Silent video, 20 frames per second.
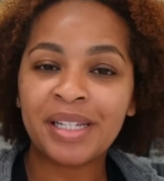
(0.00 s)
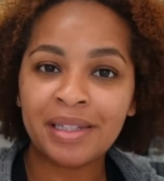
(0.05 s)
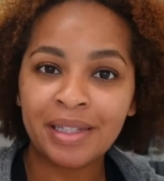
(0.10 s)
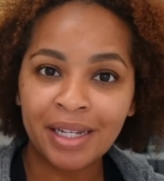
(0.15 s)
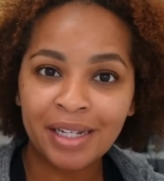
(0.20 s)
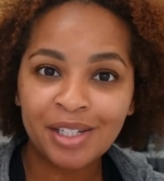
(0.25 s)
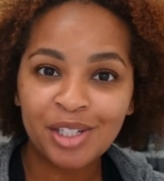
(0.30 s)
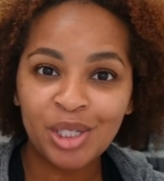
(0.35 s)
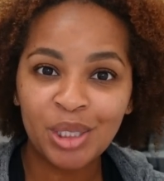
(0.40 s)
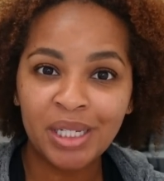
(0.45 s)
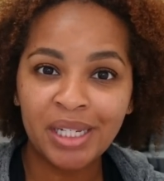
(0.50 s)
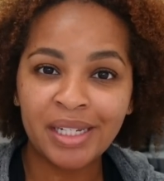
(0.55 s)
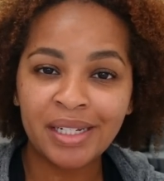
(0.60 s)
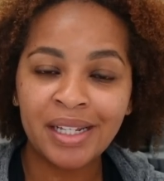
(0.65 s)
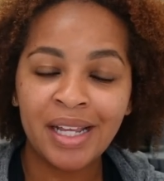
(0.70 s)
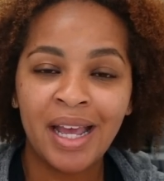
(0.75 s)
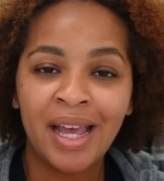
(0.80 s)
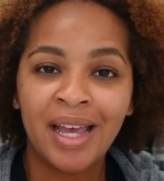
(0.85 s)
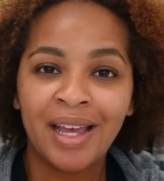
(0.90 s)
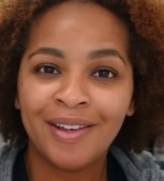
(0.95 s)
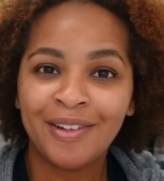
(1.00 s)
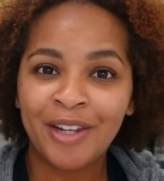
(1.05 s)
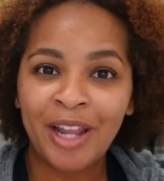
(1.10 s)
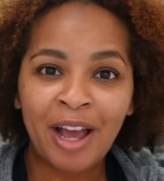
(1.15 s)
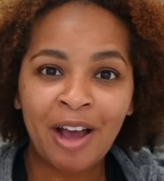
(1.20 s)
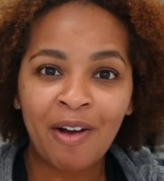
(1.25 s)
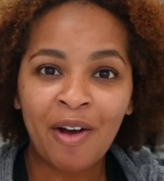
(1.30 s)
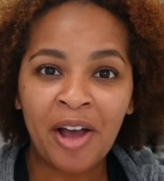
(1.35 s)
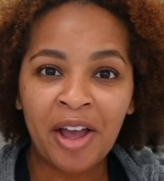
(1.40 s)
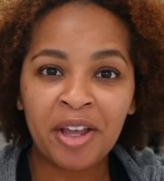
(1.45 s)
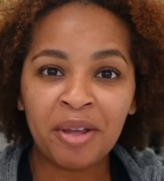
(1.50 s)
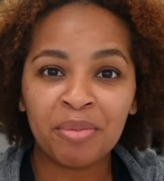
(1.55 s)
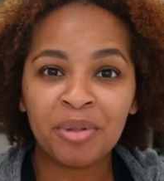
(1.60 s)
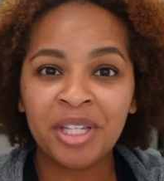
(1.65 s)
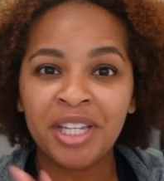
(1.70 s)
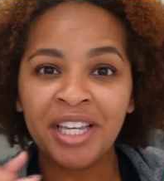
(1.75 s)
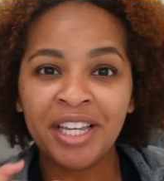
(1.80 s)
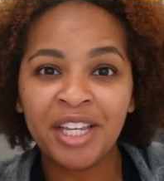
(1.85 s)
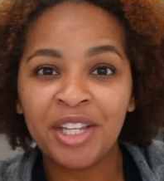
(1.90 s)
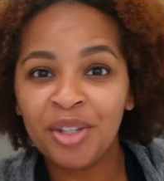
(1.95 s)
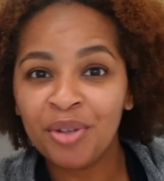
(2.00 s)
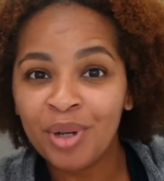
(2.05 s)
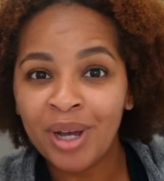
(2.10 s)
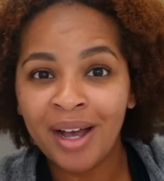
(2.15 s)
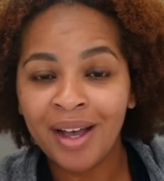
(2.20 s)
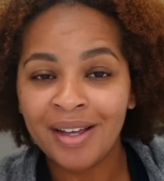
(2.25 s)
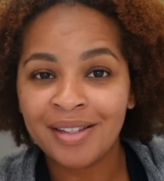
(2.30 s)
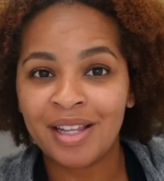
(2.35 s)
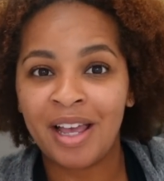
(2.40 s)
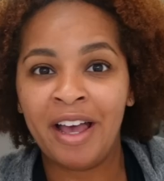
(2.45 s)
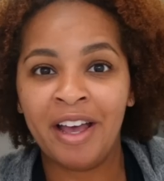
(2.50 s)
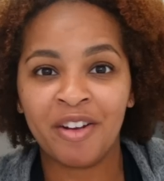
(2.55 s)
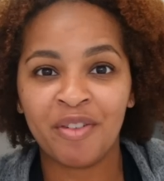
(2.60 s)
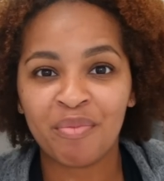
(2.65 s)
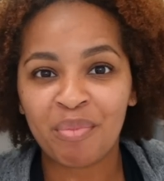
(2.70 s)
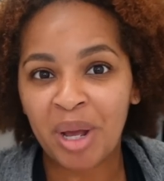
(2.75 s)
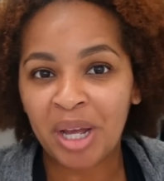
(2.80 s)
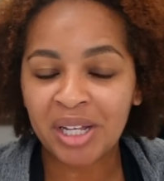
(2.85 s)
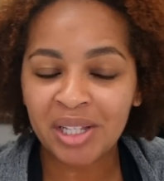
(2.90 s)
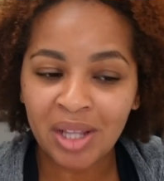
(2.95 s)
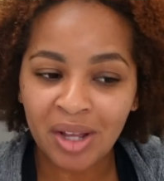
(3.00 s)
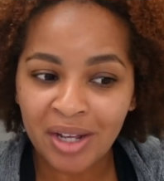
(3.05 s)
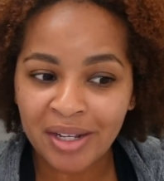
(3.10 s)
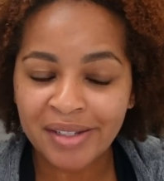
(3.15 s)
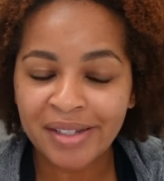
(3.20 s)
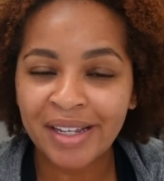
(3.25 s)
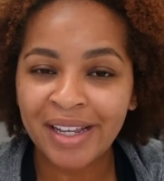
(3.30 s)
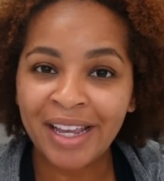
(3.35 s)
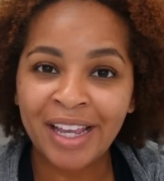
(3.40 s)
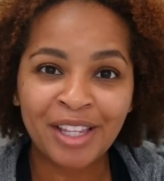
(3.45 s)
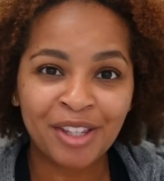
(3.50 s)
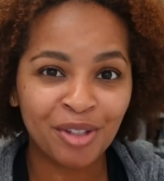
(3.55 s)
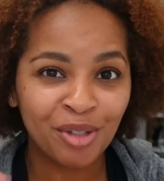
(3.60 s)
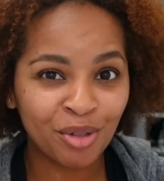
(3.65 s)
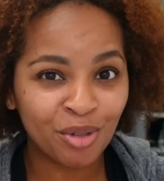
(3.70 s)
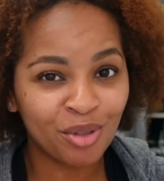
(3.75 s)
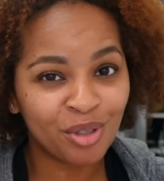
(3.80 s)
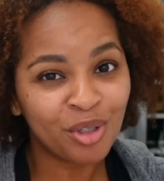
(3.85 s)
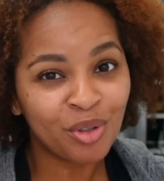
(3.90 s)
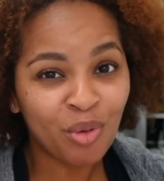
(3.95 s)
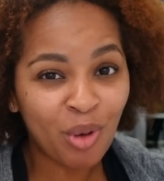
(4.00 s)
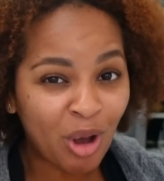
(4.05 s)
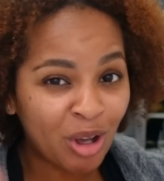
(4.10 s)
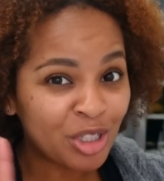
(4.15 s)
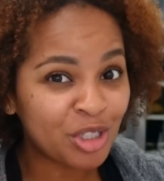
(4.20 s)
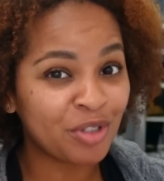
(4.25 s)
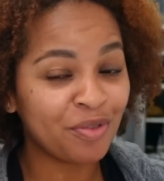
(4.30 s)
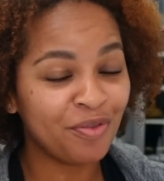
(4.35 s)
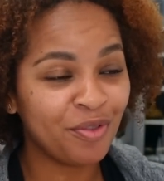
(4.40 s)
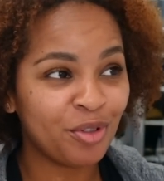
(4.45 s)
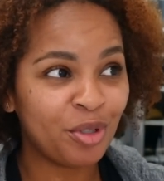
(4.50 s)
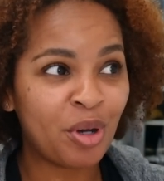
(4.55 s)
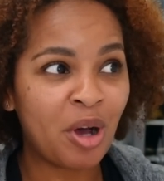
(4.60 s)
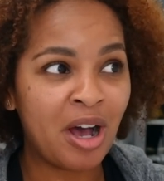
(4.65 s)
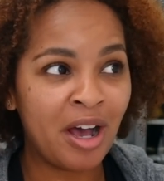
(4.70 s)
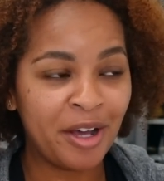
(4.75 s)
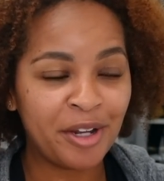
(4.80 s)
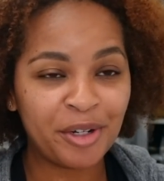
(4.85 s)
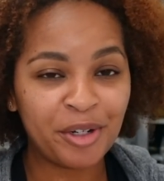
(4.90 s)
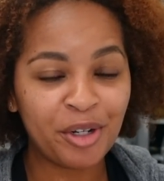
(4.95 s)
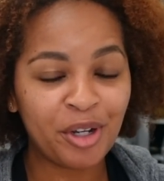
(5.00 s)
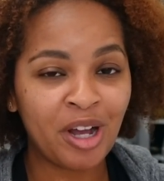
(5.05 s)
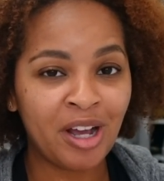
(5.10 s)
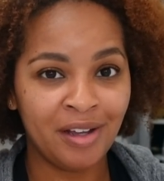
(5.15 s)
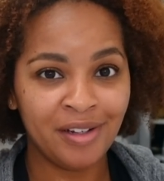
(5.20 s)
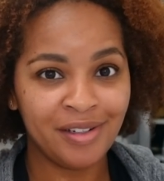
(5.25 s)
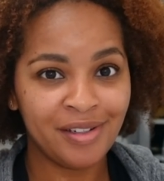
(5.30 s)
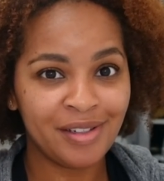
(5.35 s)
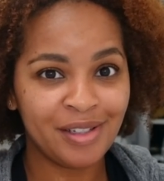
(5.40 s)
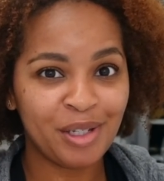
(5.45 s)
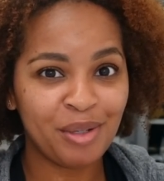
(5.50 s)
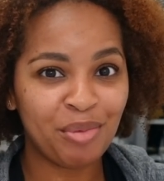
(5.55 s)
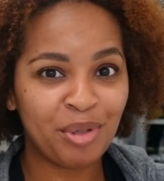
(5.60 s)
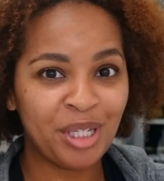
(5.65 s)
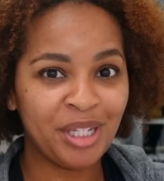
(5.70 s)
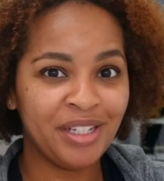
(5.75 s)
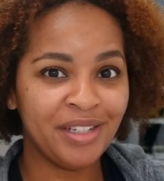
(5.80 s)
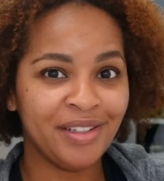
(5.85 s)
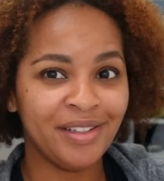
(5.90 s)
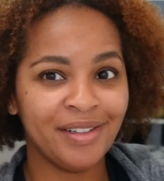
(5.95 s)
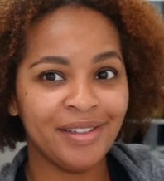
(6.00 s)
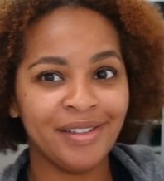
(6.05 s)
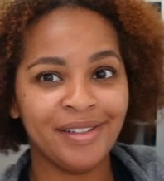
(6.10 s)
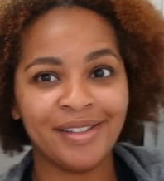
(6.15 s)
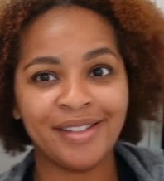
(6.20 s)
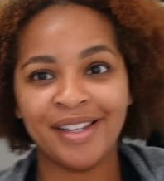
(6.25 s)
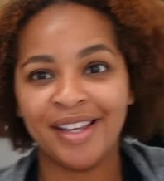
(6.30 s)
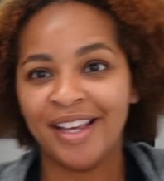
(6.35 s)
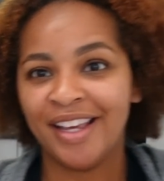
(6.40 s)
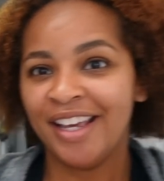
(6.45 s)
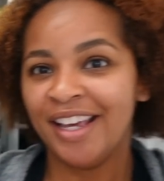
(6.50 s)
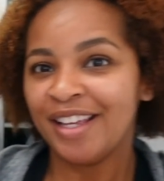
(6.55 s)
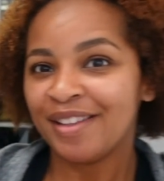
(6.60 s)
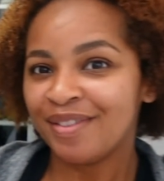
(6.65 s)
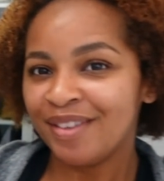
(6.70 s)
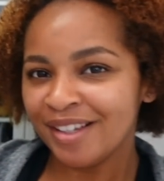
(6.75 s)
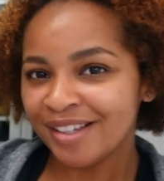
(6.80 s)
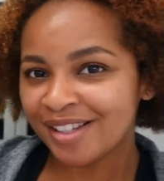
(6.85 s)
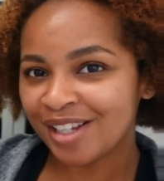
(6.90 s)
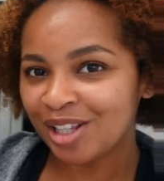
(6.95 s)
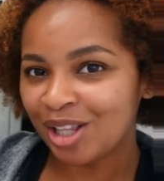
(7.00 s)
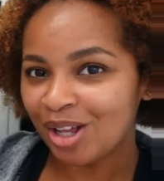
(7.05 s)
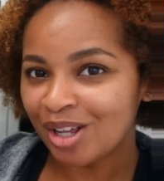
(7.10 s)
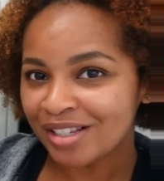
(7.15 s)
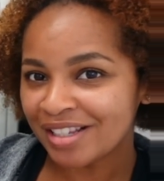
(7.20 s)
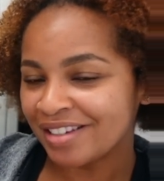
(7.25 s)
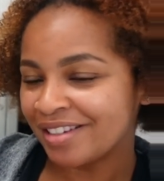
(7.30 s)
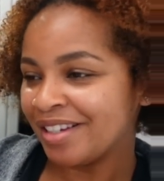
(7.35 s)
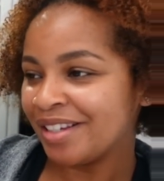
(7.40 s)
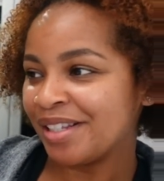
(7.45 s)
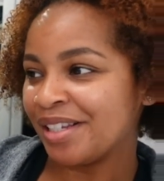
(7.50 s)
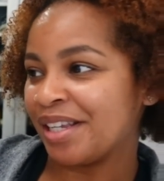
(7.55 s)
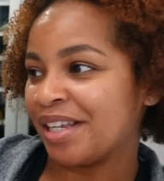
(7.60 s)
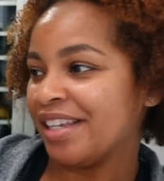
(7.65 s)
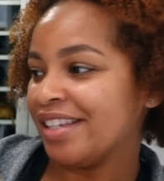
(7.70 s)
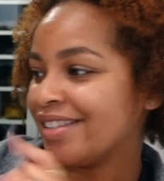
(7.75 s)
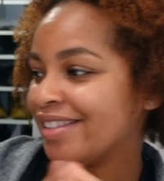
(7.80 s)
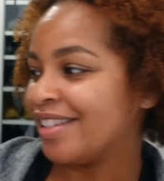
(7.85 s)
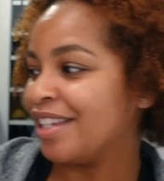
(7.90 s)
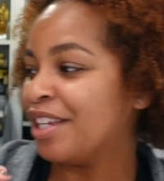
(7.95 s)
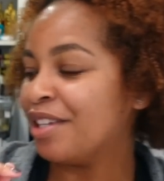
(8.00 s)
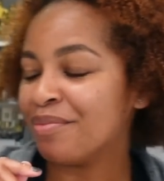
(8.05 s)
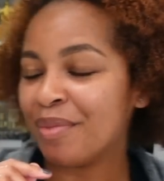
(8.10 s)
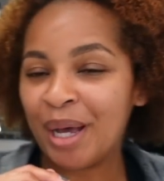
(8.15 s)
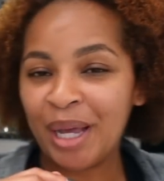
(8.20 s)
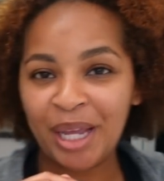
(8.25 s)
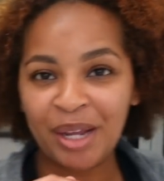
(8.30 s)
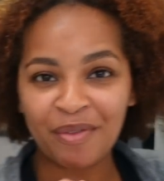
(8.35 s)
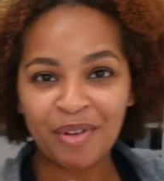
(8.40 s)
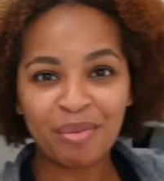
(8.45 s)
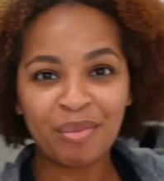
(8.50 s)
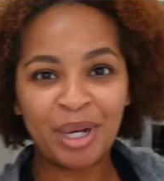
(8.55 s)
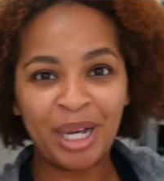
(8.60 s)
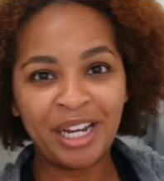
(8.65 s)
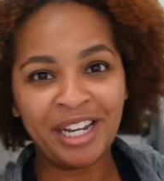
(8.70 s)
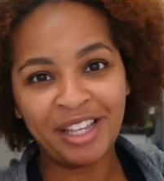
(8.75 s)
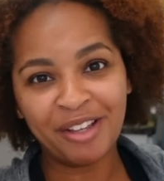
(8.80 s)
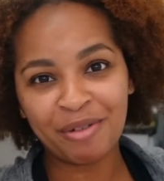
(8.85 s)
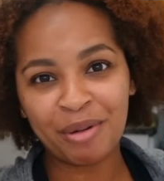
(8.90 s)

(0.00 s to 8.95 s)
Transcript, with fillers: collection. Now I am kicking you guys out of my closet and you you all should feel honored, honestly, because this closet doesn't get seen by everybody.